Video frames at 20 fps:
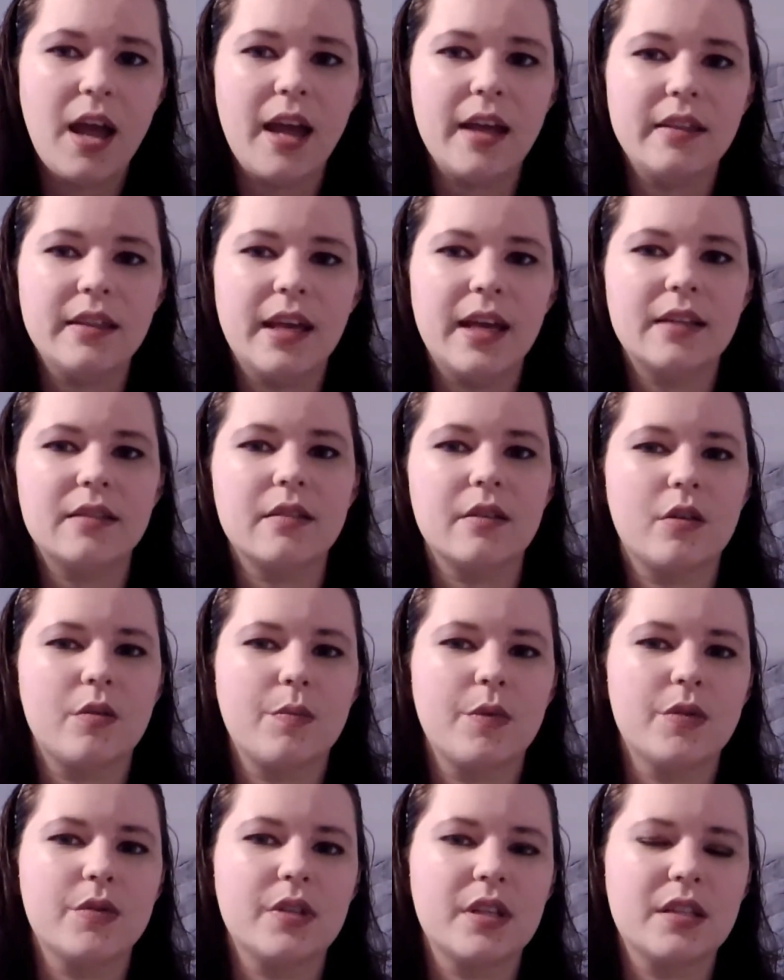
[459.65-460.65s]
And that's
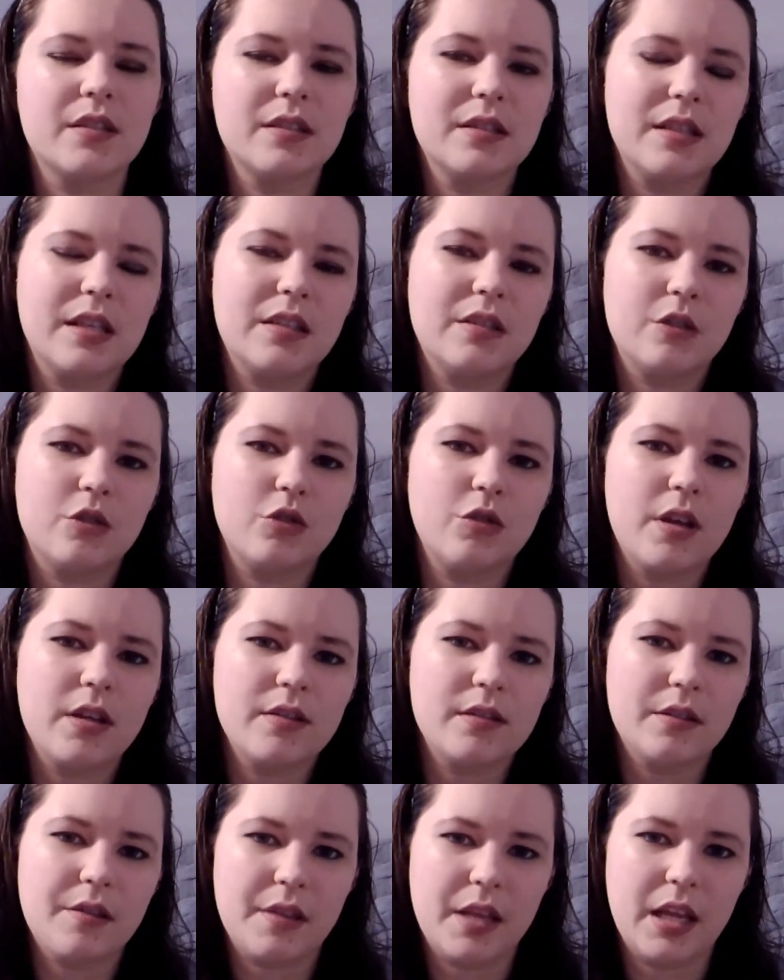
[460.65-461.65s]
almost, it's a
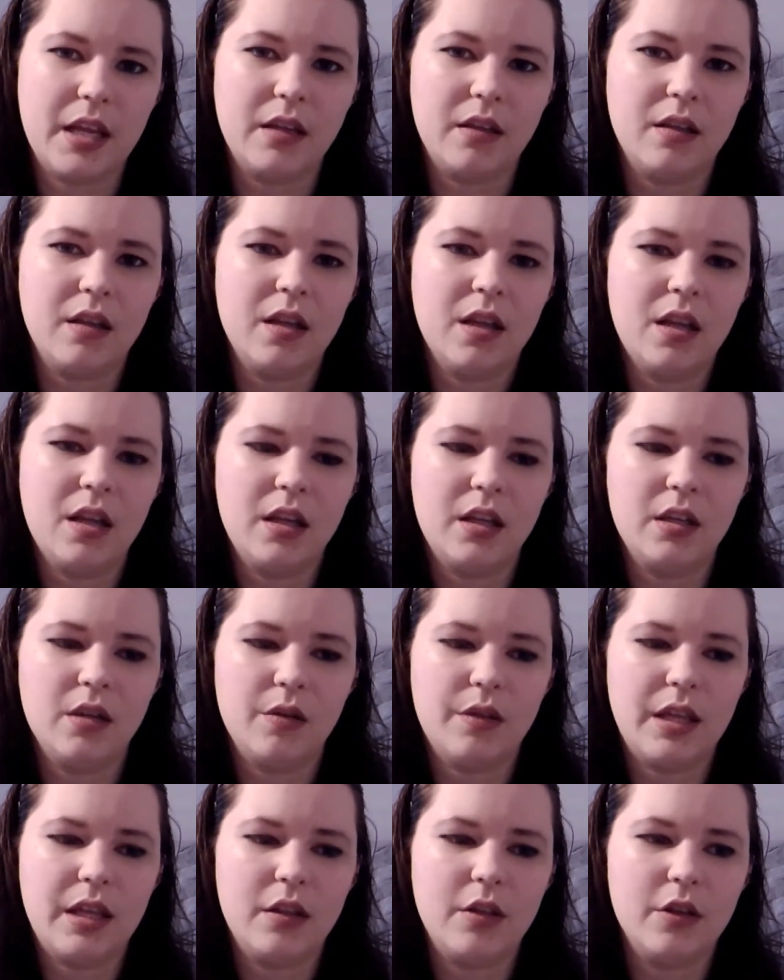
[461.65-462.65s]
trust thing. You
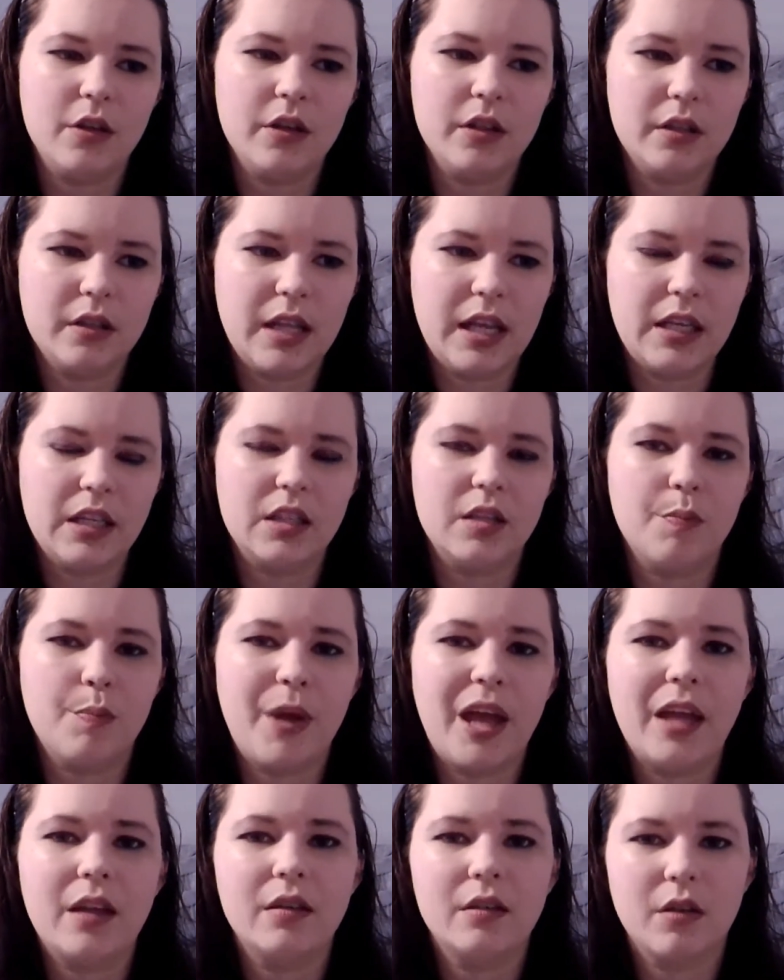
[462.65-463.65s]
know, they learn they can
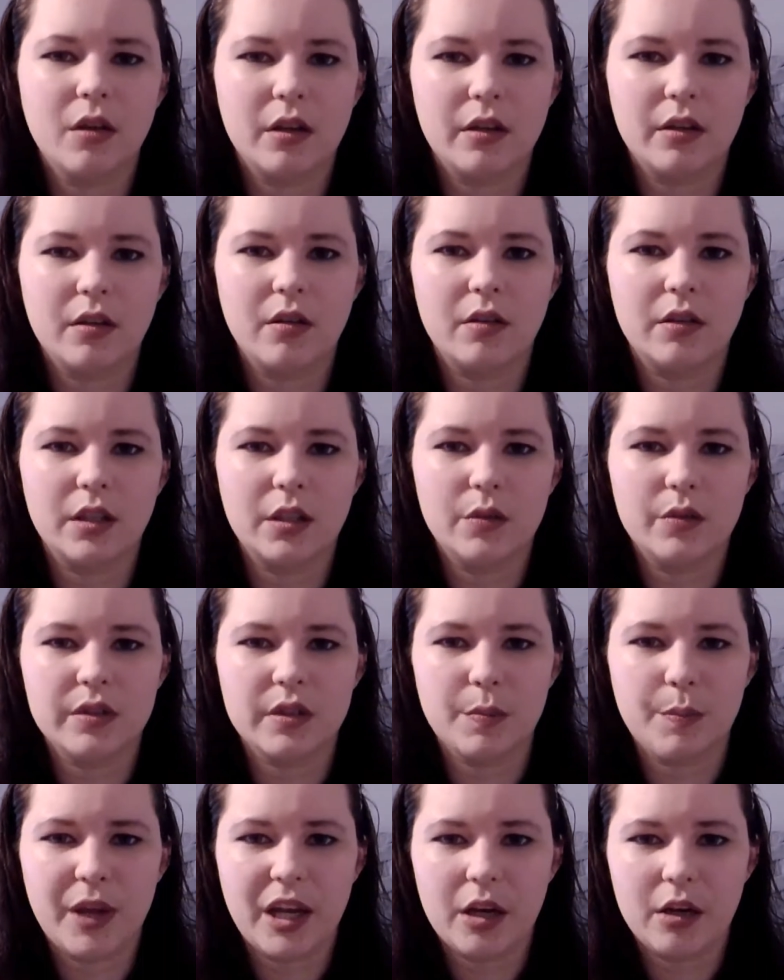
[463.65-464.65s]
depend on you
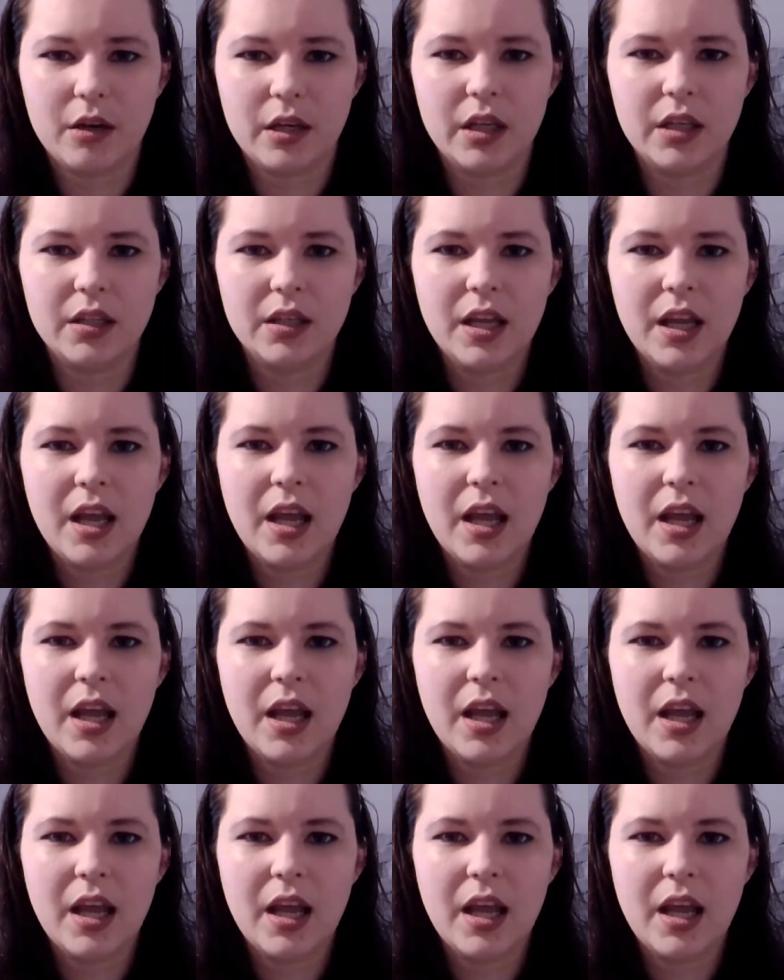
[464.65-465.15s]
as a parent.